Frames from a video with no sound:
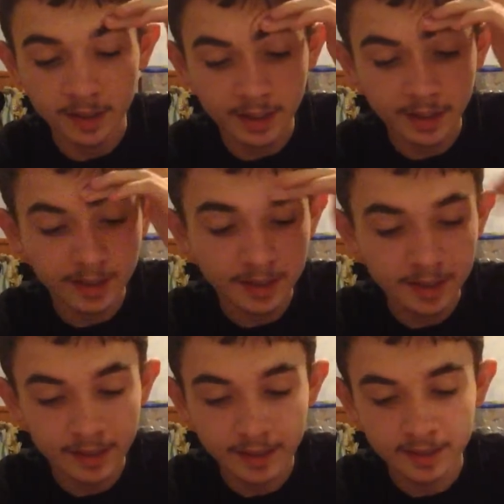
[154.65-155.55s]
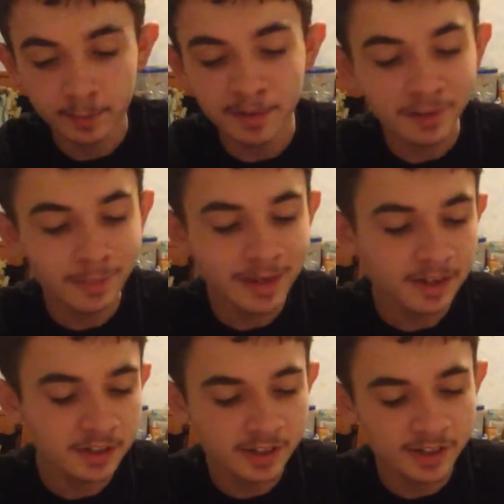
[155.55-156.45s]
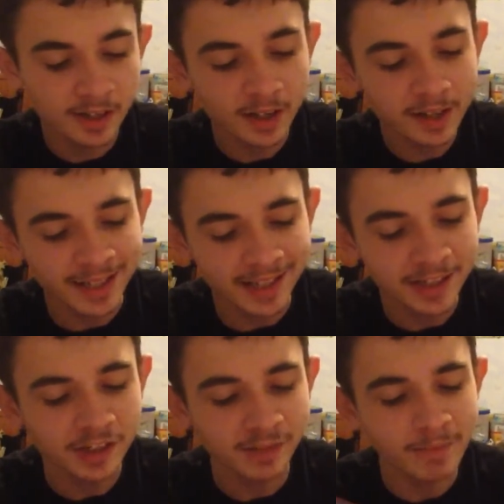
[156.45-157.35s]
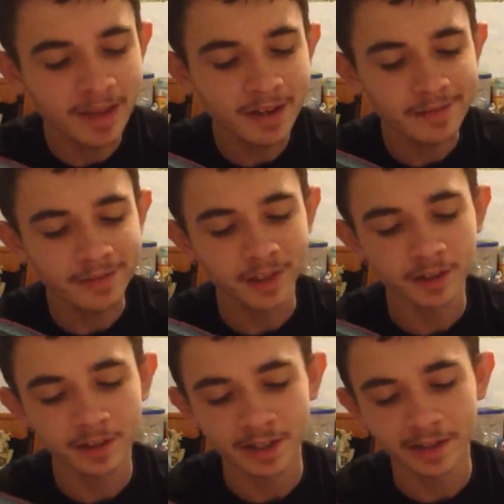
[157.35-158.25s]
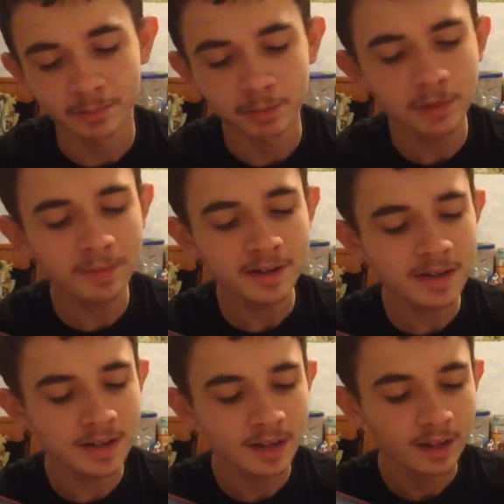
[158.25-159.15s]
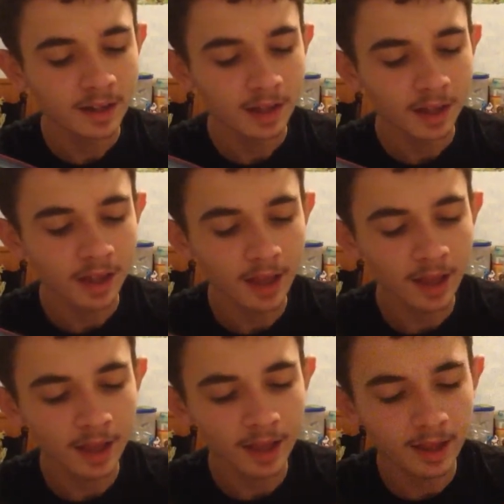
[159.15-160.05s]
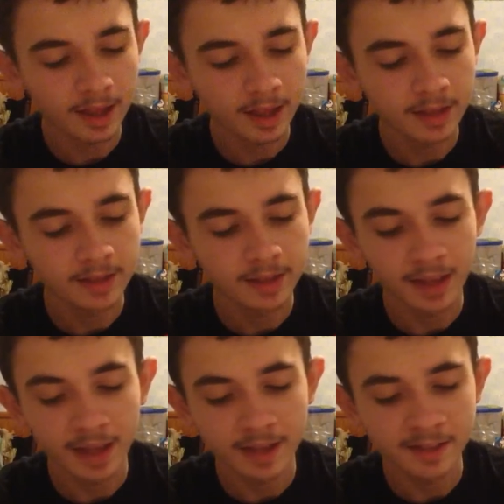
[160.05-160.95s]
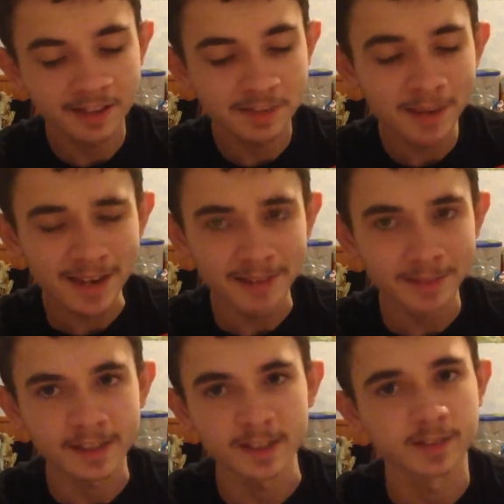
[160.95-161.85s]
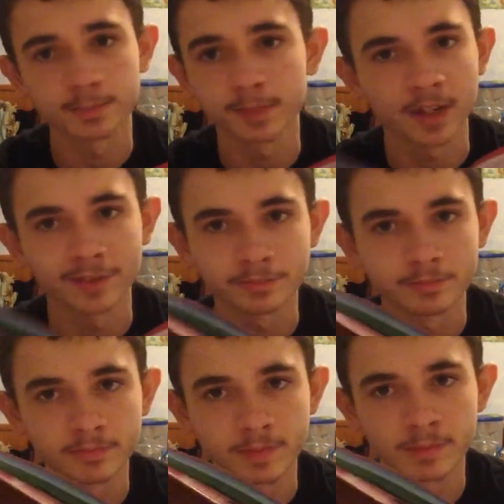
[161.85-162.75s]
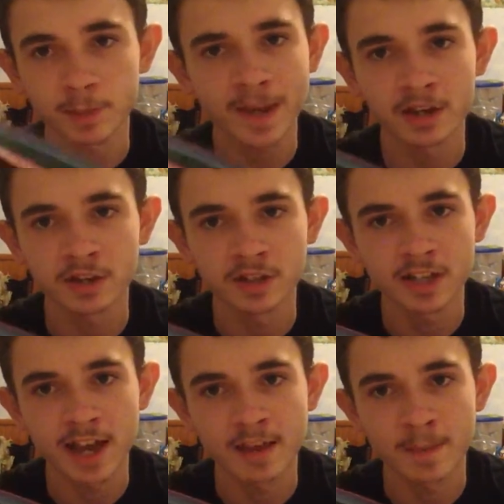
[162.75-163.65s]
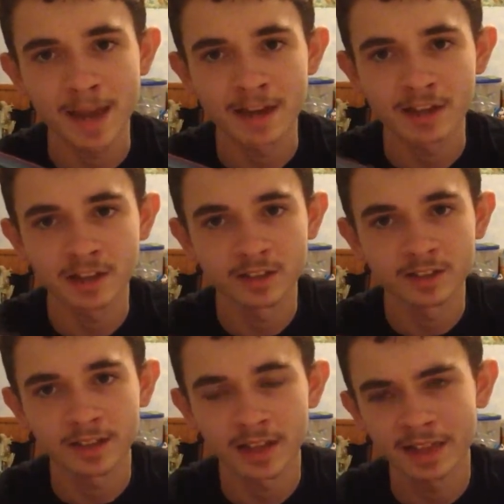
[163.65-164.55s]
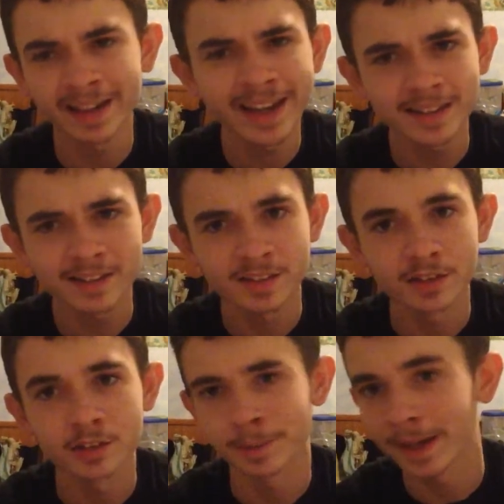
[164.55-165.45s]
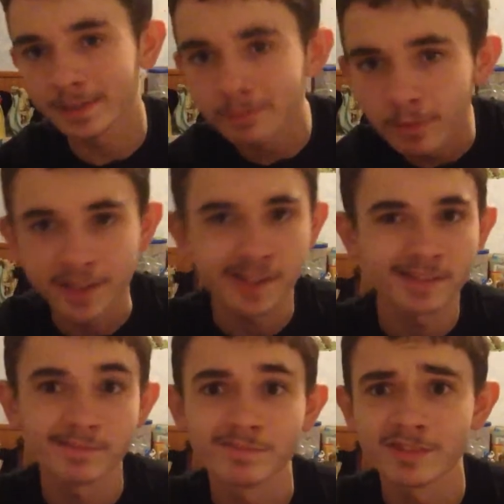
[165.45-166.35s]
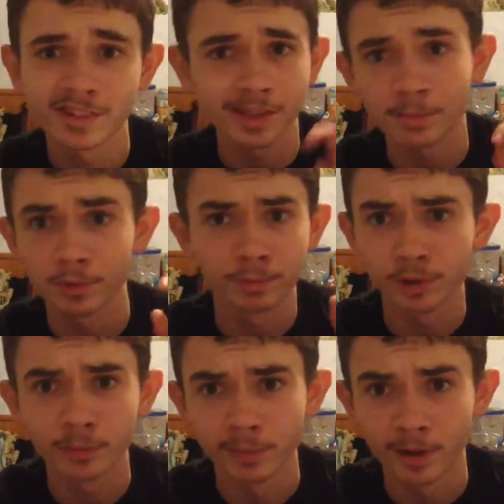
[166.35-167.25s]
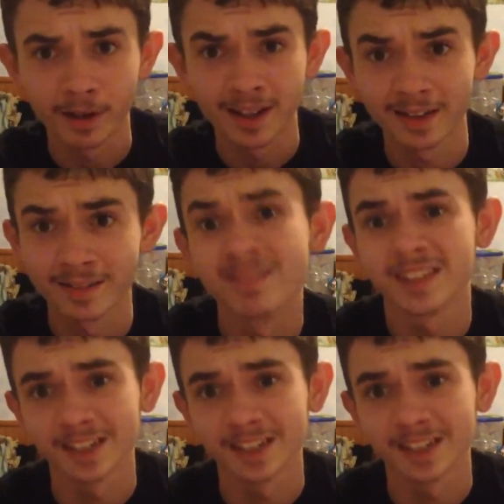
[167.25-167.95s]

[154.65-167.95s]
buffalo managed to unhinge and make off with the car carrying Bloomberg and Spike, because, Spike couldn't stand the banter in the night, so Spike went to sleep with Bloomberg and,